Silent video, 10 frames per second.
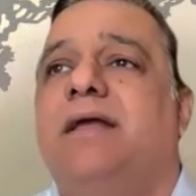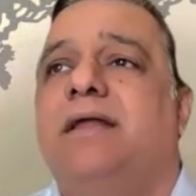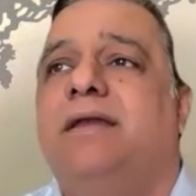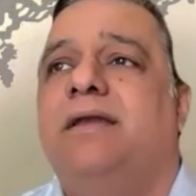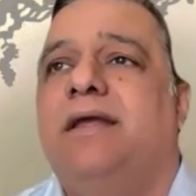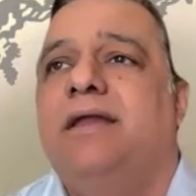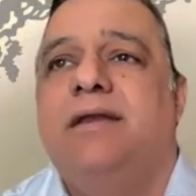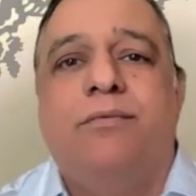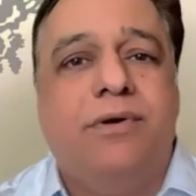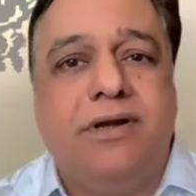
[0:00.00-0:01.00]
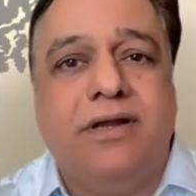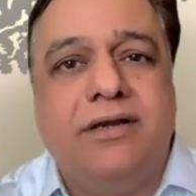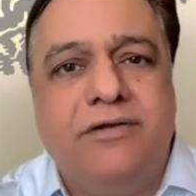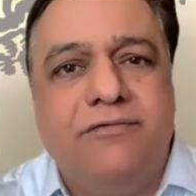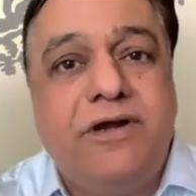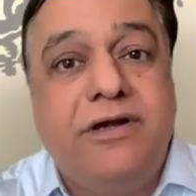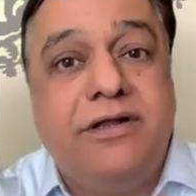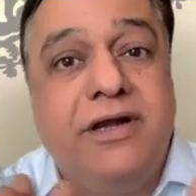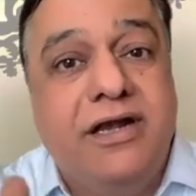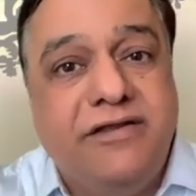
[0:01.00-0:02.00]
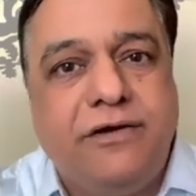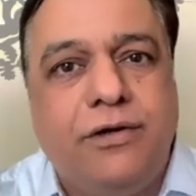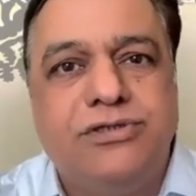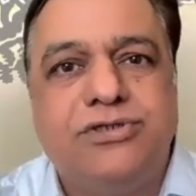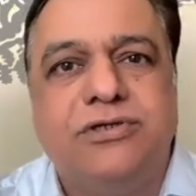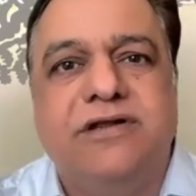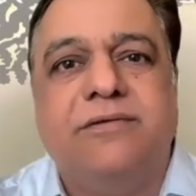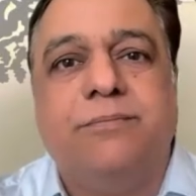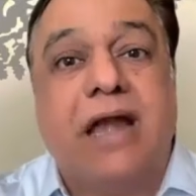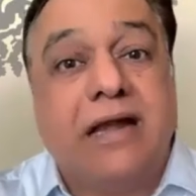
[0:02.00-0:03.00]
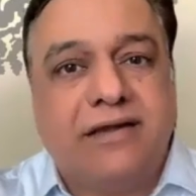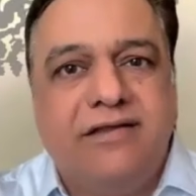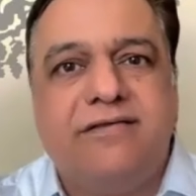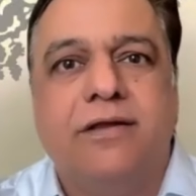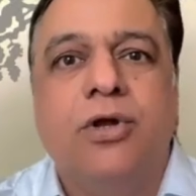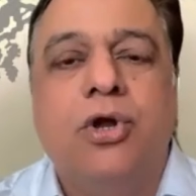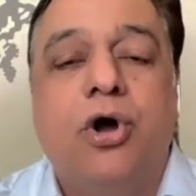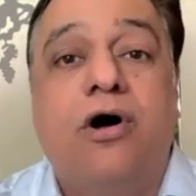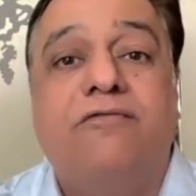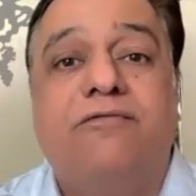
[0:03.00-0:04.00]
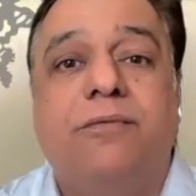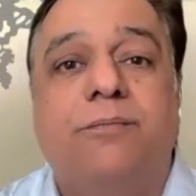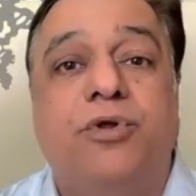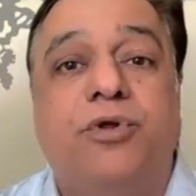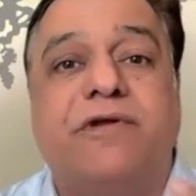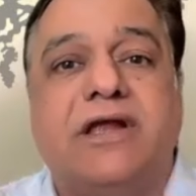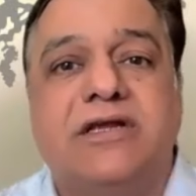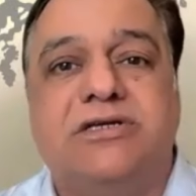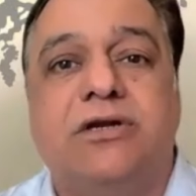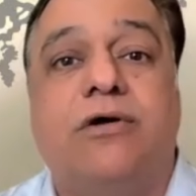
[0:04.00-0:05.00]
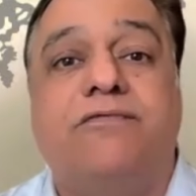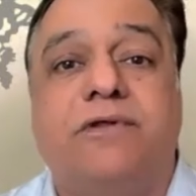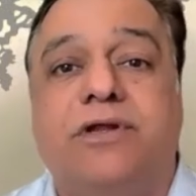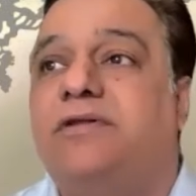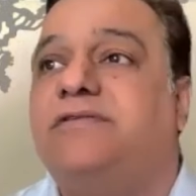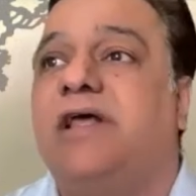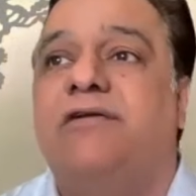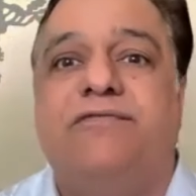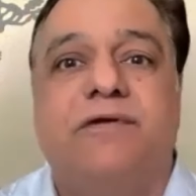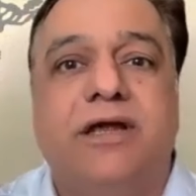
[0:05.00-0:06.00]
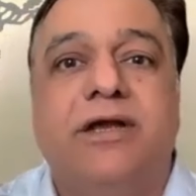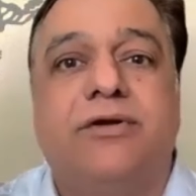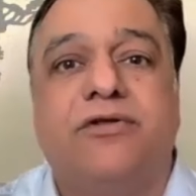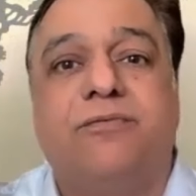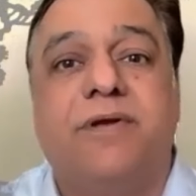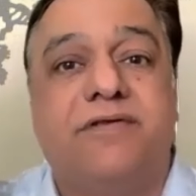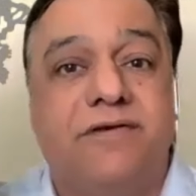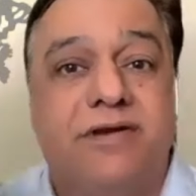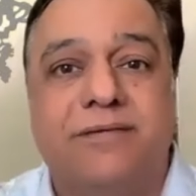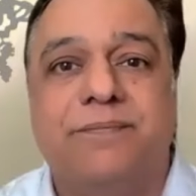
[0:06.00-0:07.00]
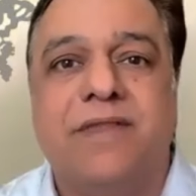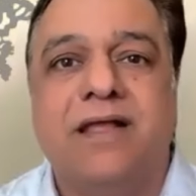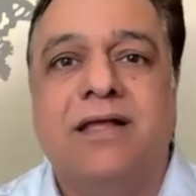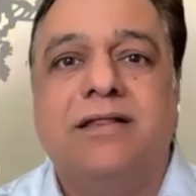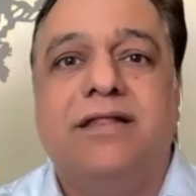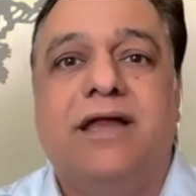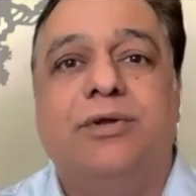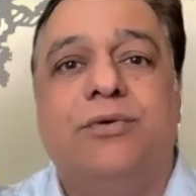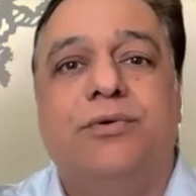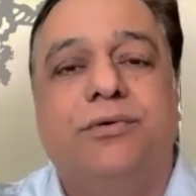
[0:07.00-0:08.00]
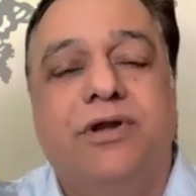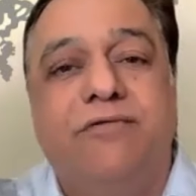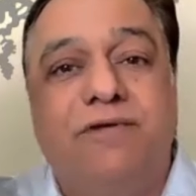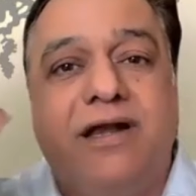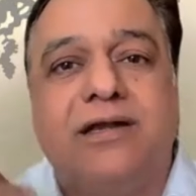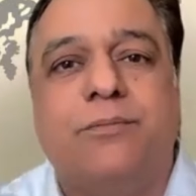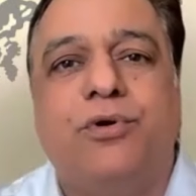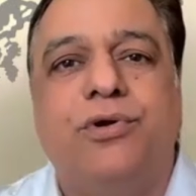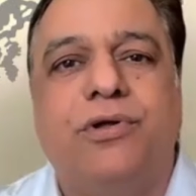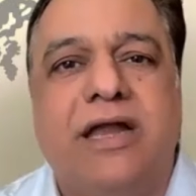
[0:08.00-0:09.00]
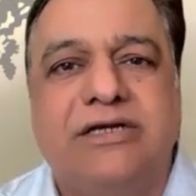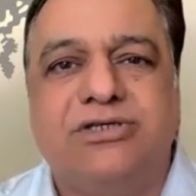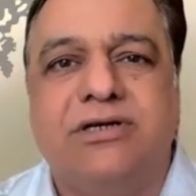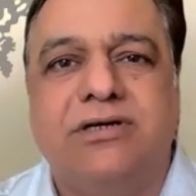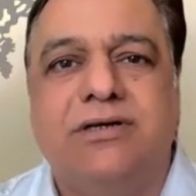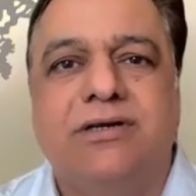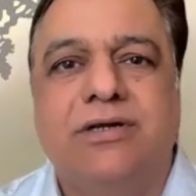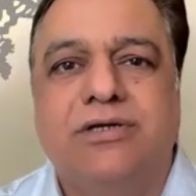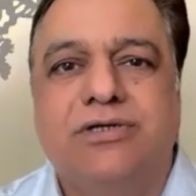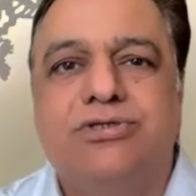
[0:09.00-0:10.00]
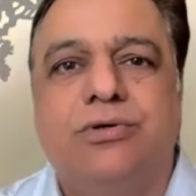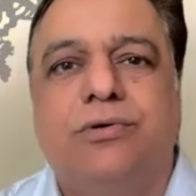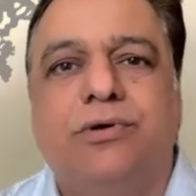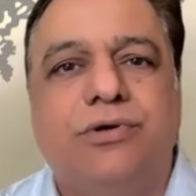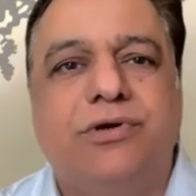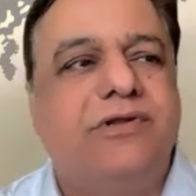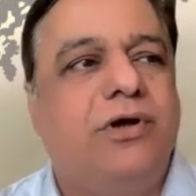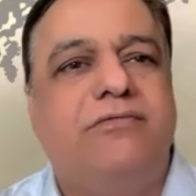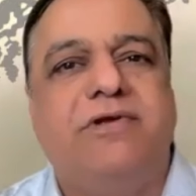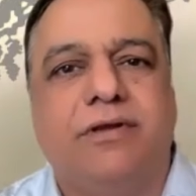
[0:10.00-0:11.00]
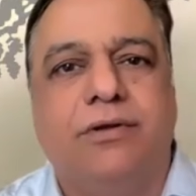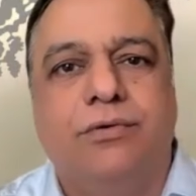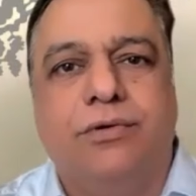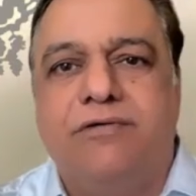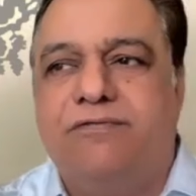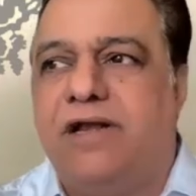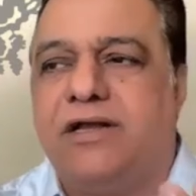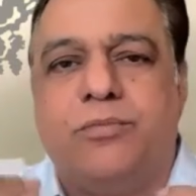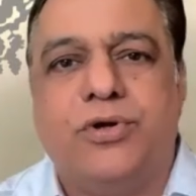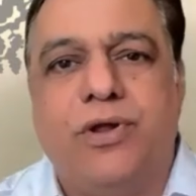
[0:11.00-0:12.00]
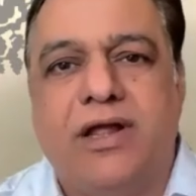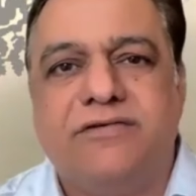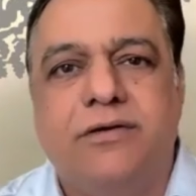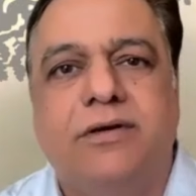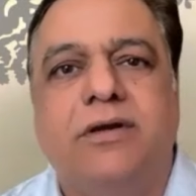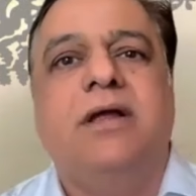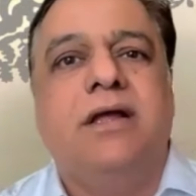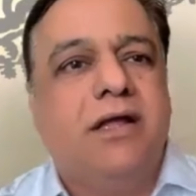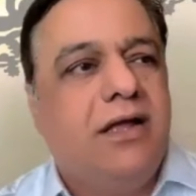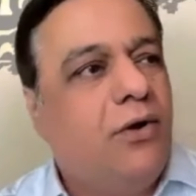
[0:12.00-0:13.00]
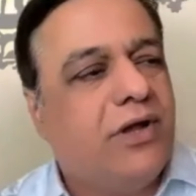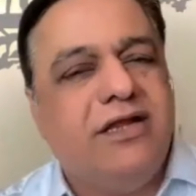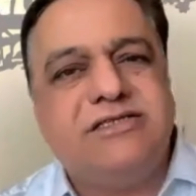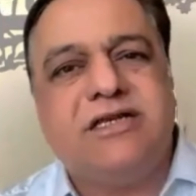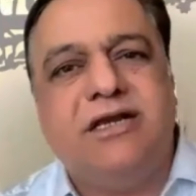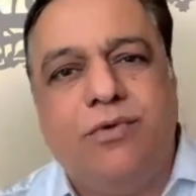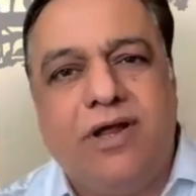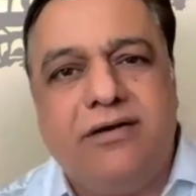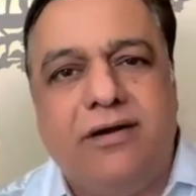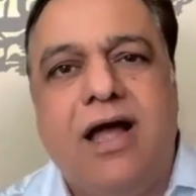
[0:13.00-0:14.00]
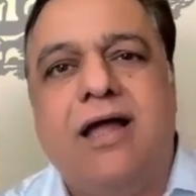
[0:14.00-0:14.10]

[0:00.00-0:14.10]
In different religion also there is a practice of purification of self introspection, that you reflect upon your action. So you always say, you reflect upon your action. Okay, yesterday where